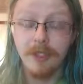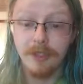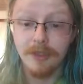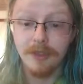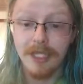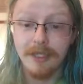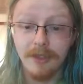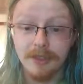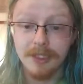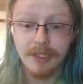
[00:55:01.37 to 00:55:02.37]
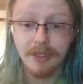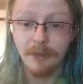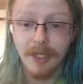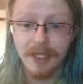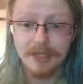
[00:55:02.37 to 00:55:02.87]
that it can do technologically
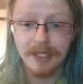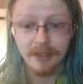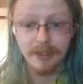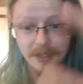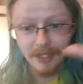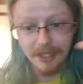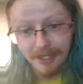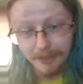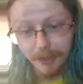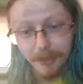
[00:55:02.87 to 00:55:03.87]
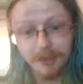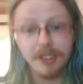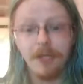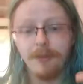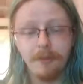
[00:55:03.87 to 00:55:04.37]
wise, like the amount of
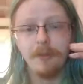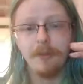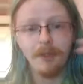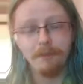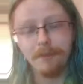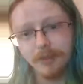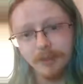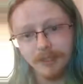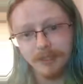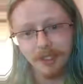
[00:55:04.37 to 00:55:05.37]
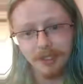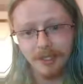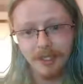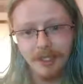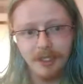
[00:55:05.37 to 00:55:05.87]
stuff that people can build and
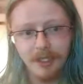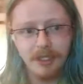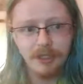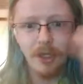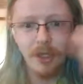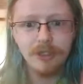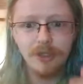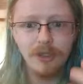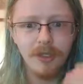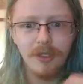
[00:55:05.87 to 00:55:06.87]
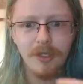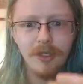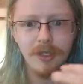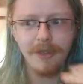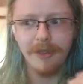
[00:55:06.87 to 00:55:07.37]
can talk to now,
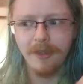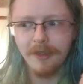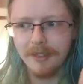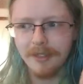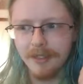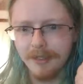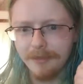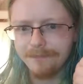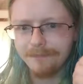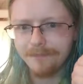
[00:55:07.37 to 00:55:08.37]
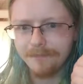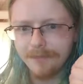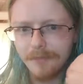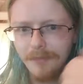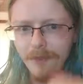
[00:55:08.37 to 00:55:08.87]
and the
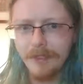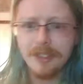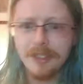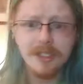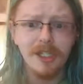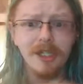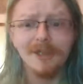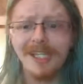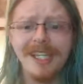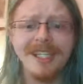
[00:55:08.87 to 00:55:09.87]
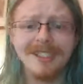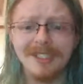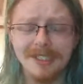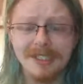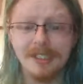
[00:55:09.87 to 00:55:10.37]
yeah, just the
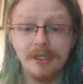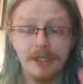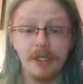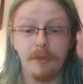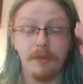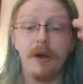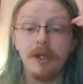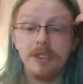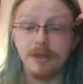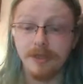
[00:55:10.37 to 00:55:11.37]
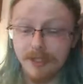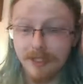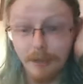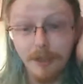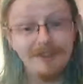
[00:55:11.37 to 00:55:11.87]
communication that'll be possible, and
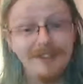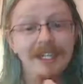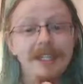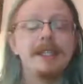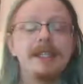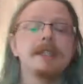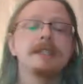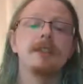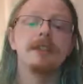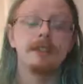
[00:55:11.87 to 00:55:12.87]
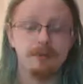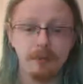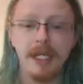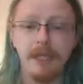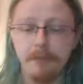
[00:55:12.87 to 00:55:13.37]
the amount of data is
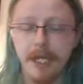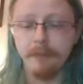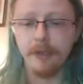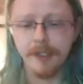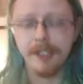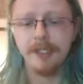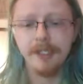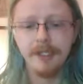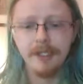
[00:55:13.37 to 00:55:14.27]
really mind boggling.